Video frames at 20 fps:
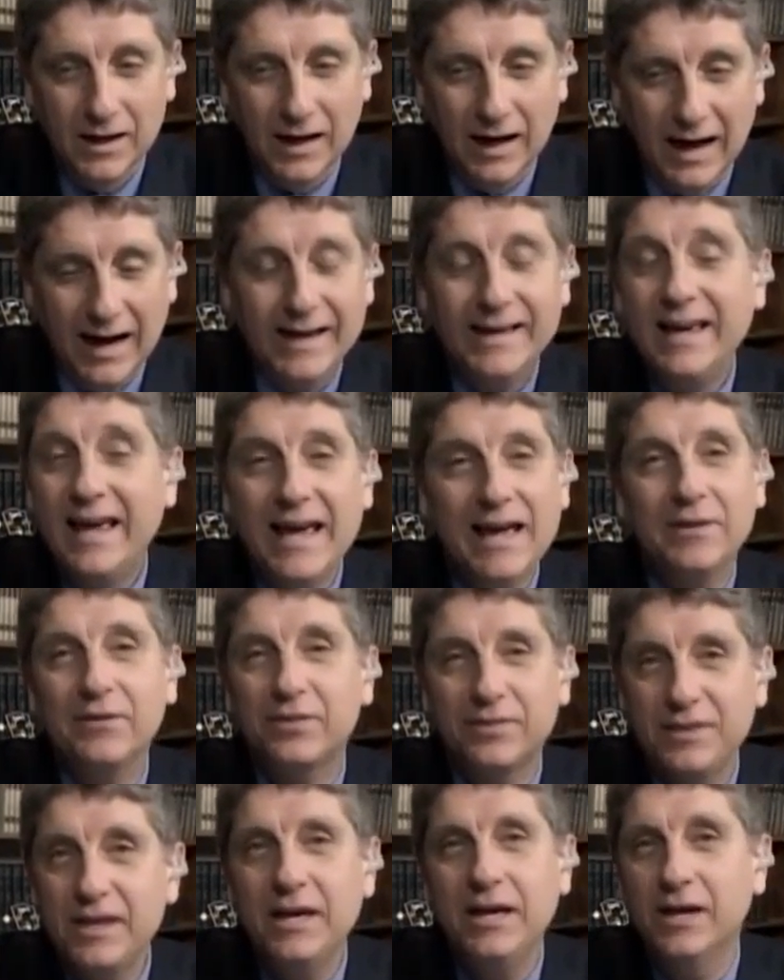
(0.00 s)
I can't
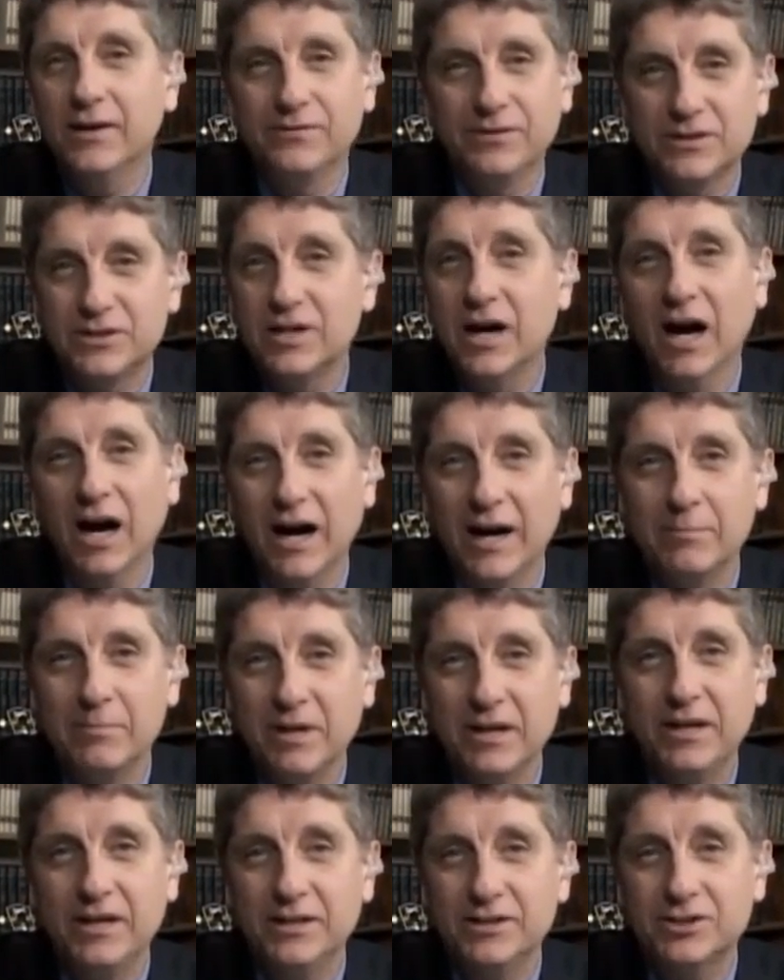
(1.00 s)
think of a time
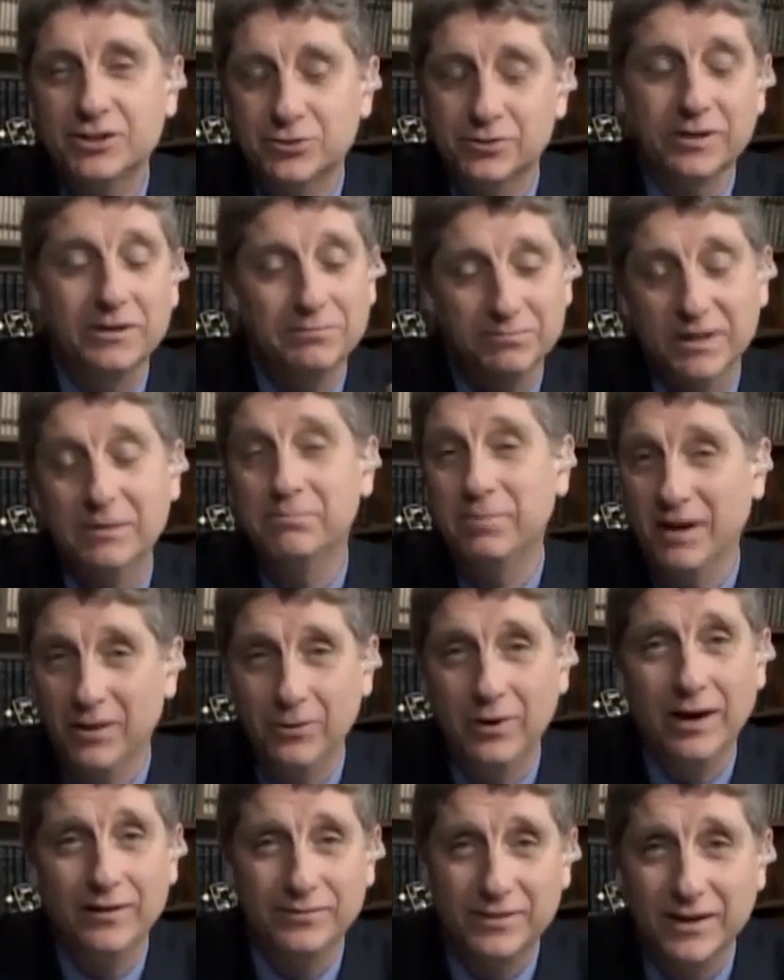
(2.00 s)
in history, and by the
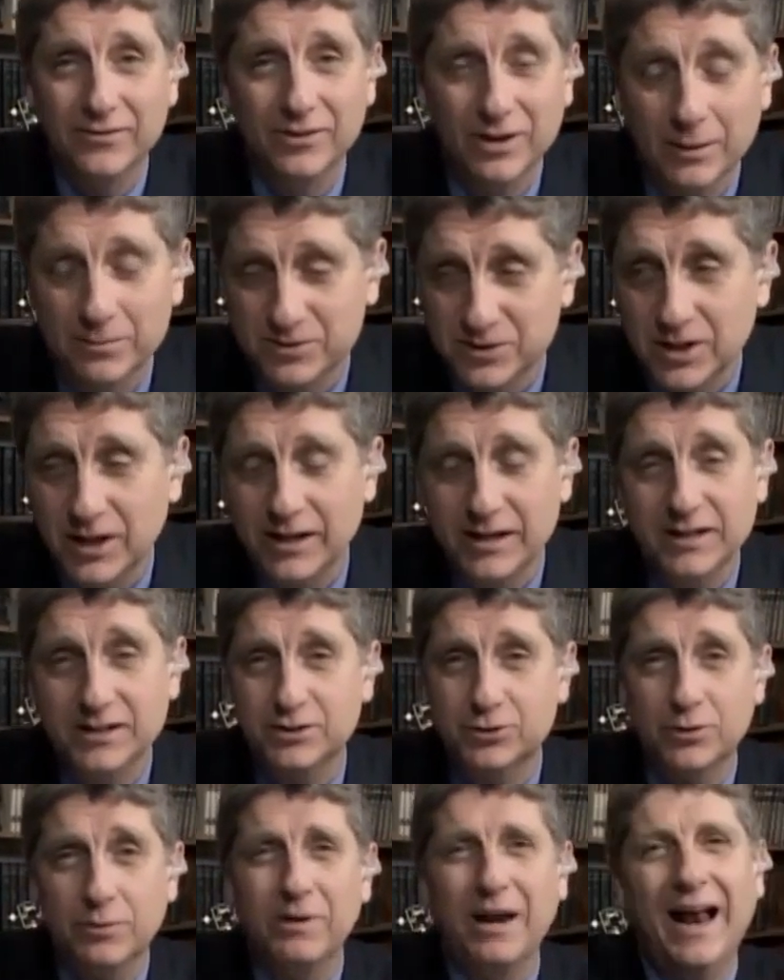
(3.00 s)
way, I've given up studying
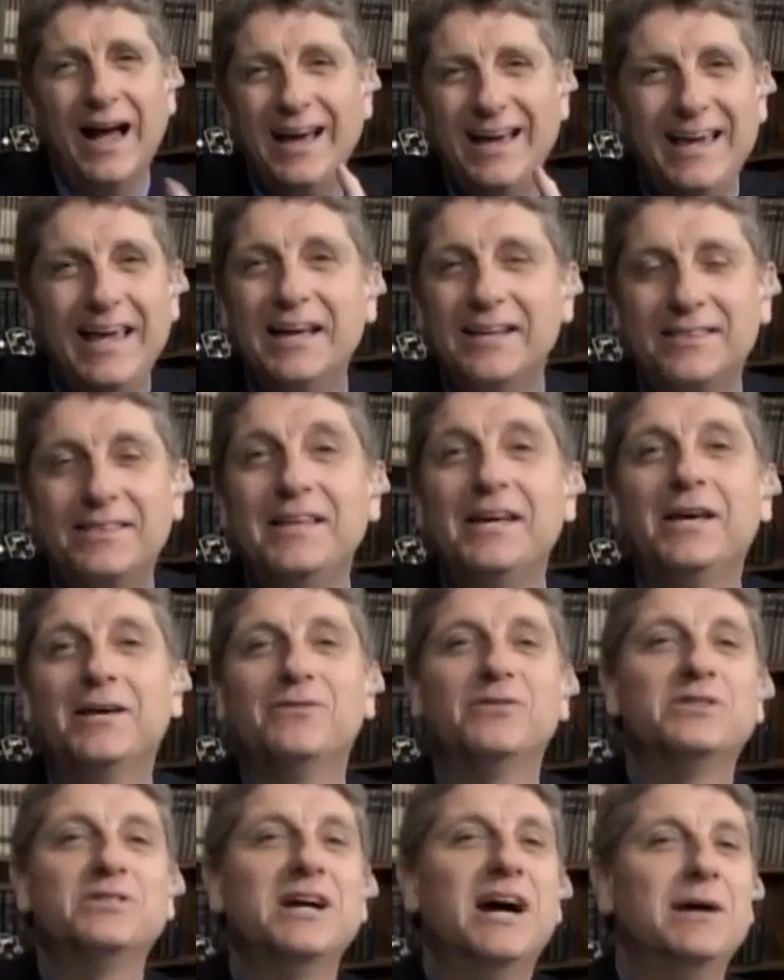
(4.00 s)
history, but I can't think
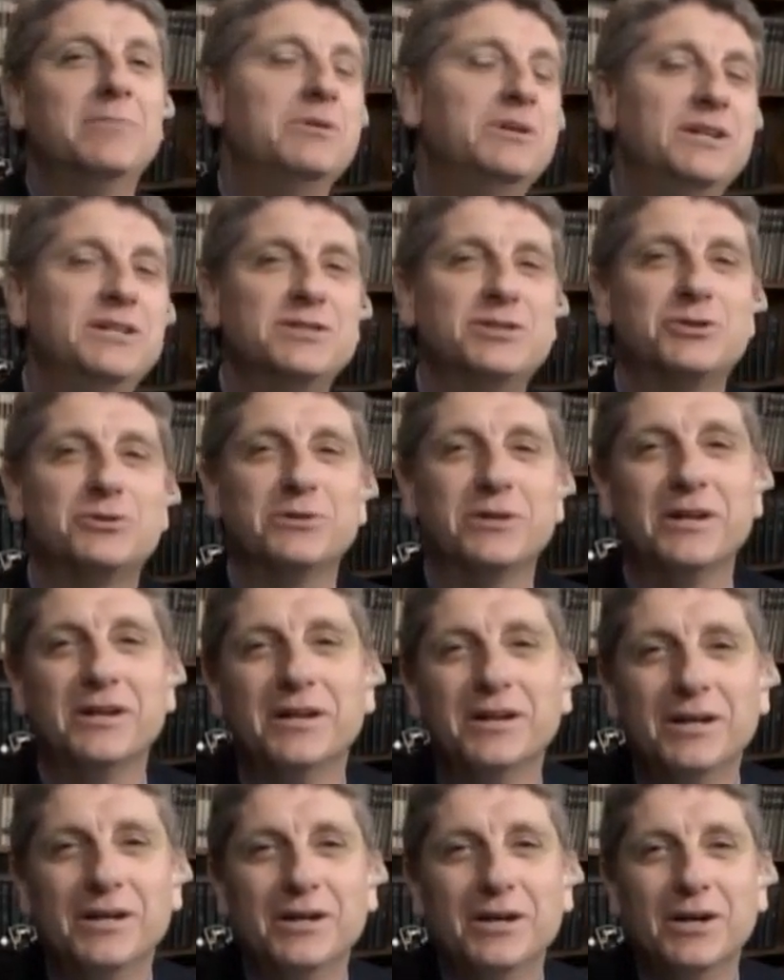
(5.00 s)
of a time in history
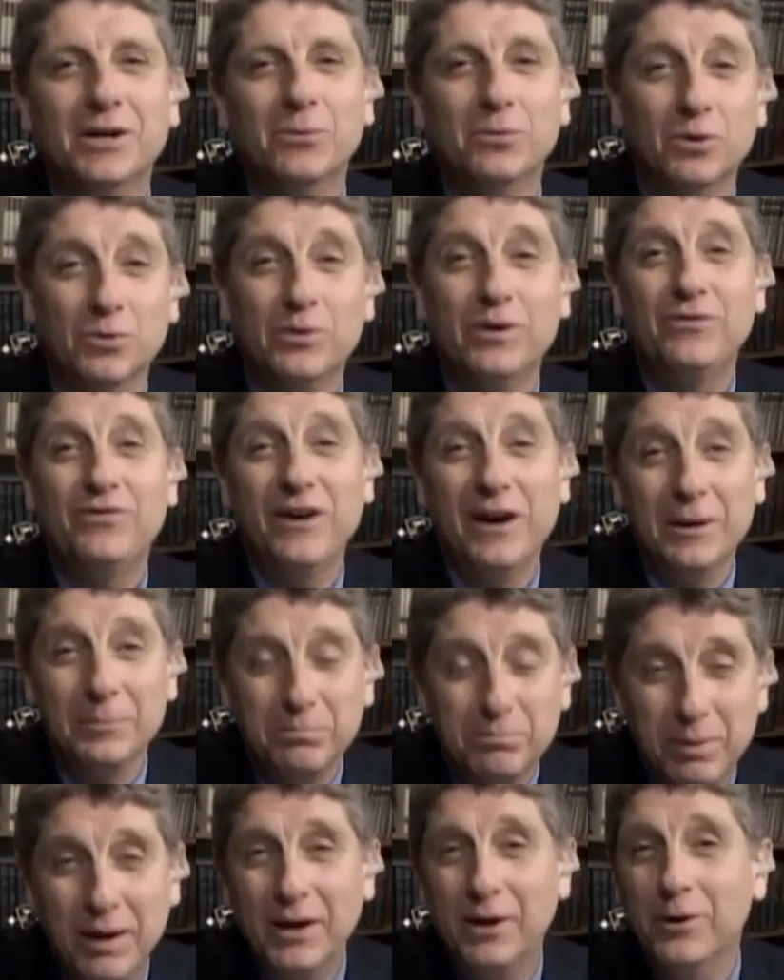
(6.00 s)
when we've
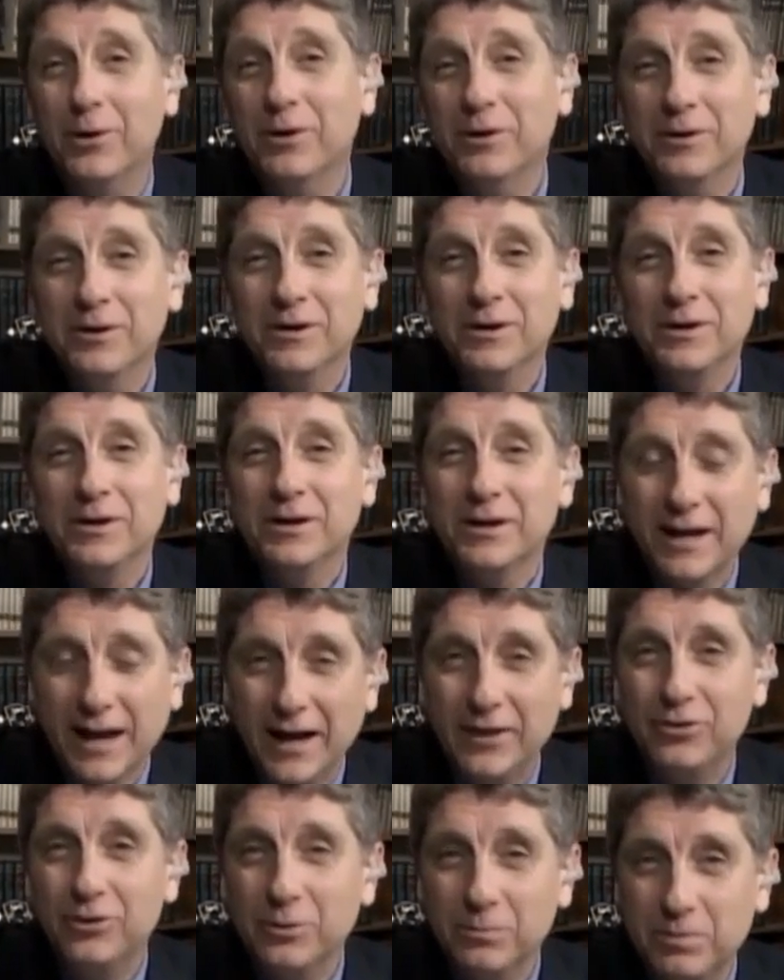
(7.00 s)
had better
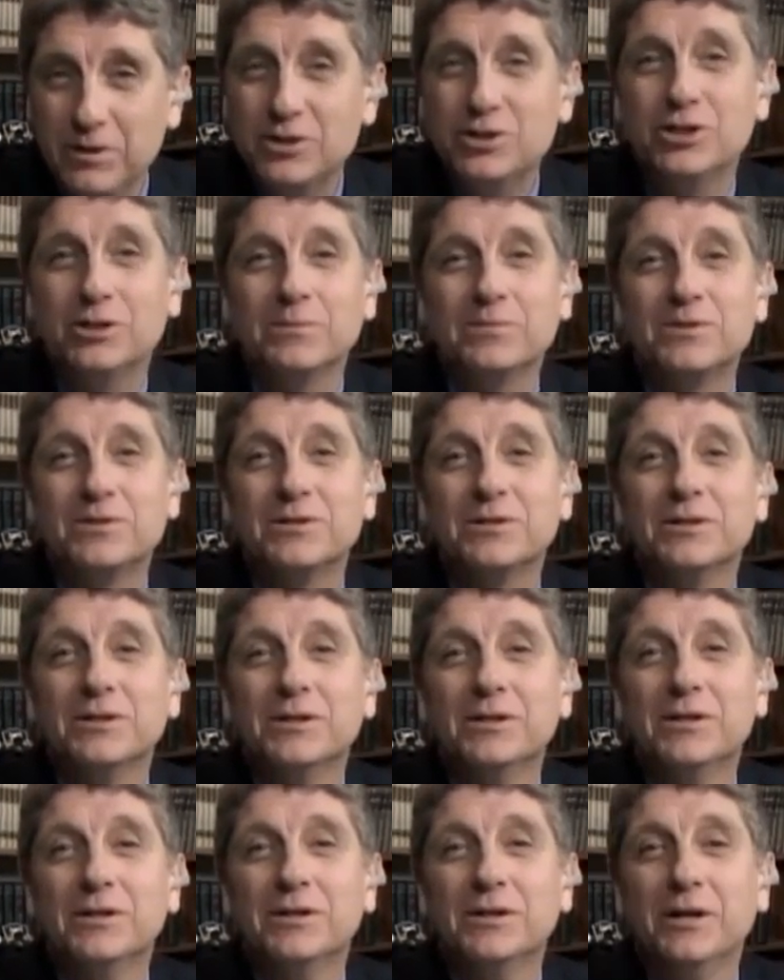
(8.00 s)
Catholic bishops
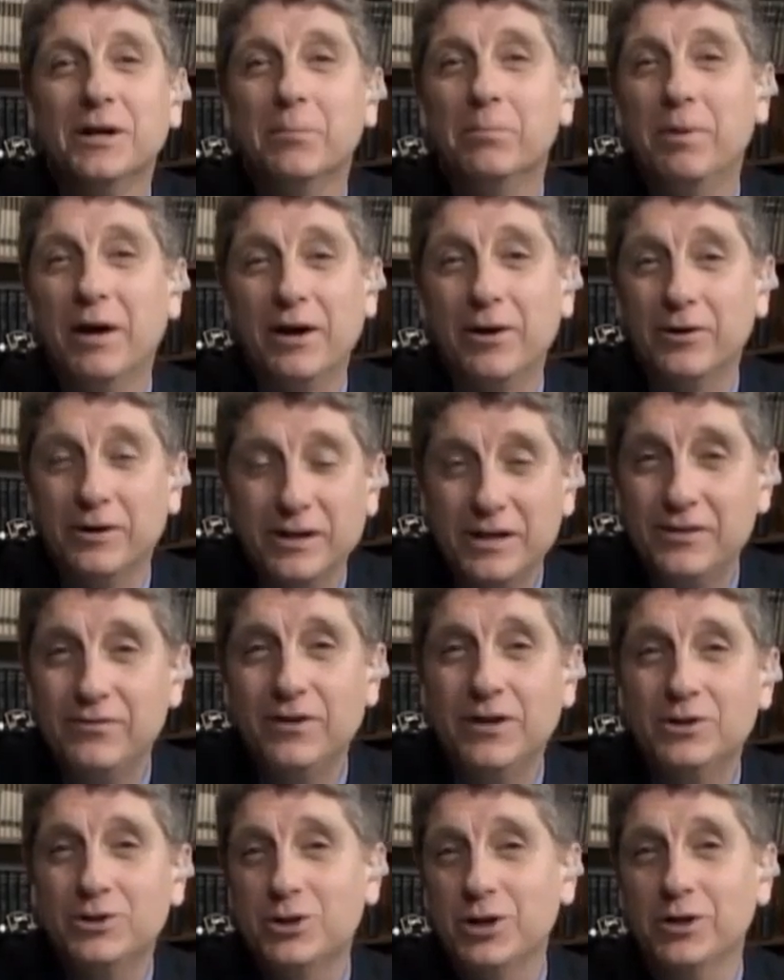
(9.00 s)
and better
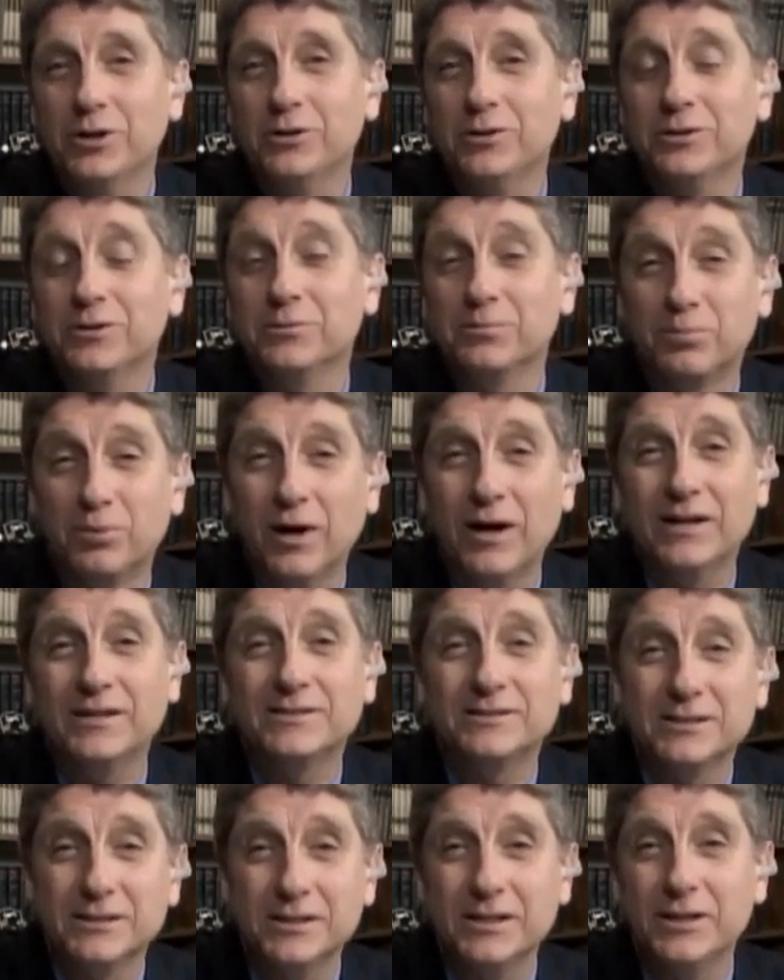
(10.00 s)
evangelical and
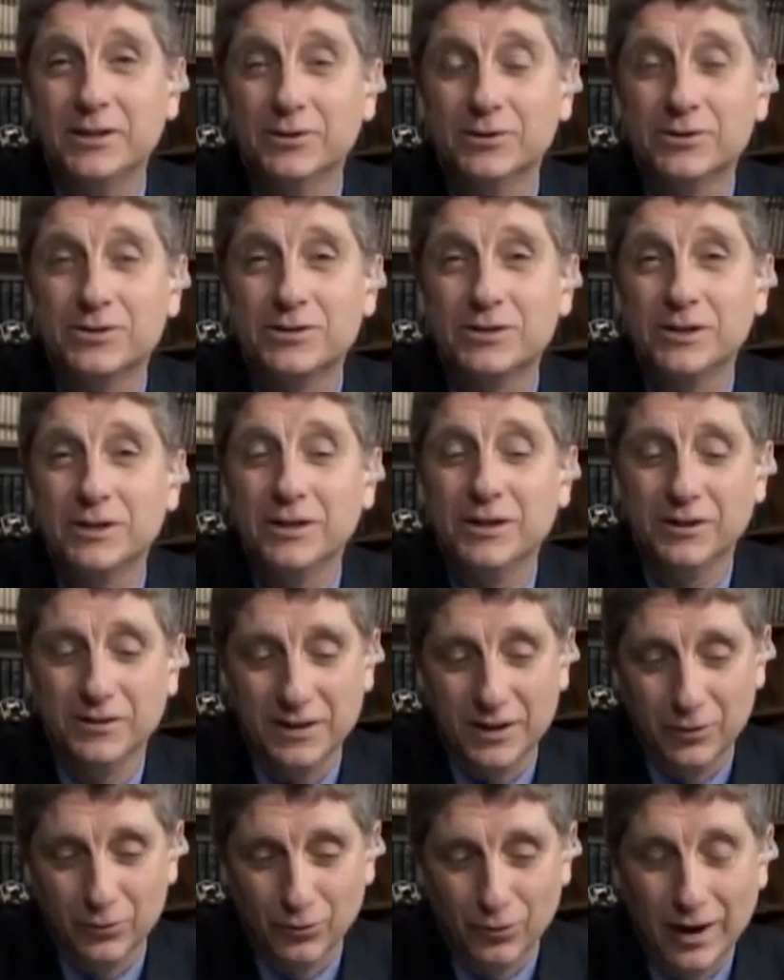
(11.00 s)
Protestant leaders
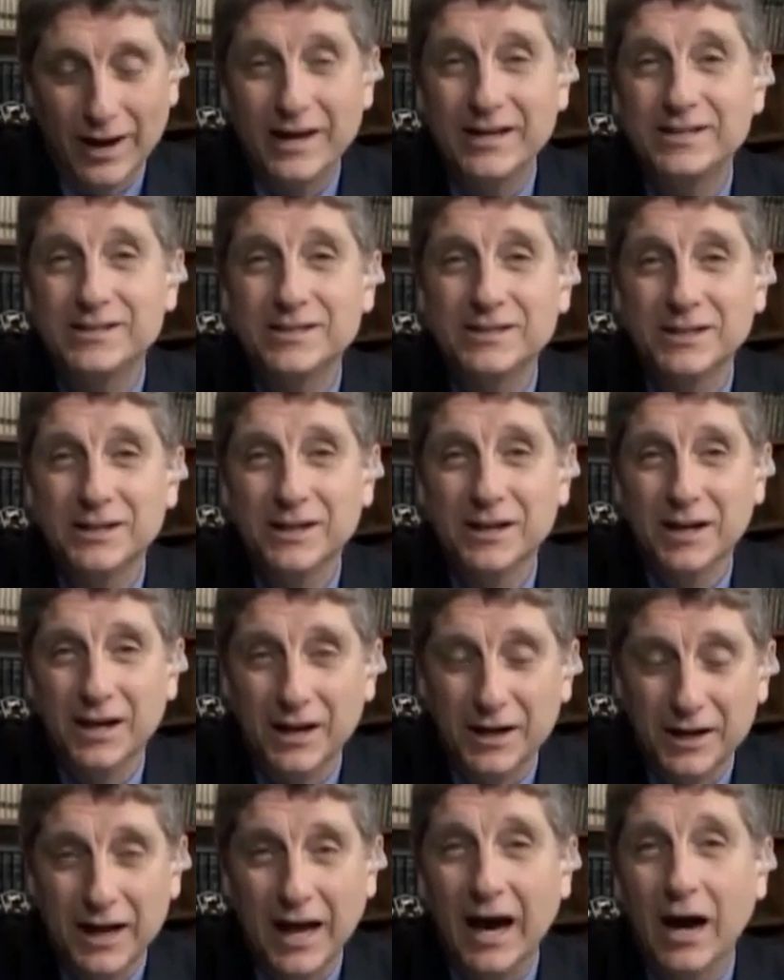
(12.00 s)
than right
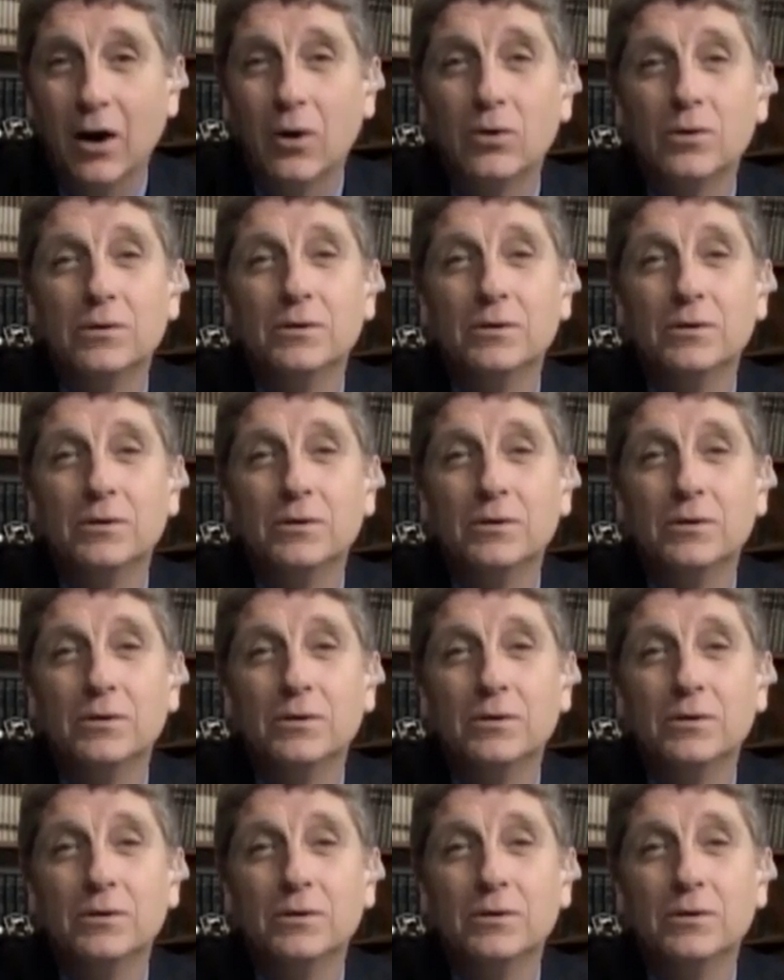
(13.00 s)
now.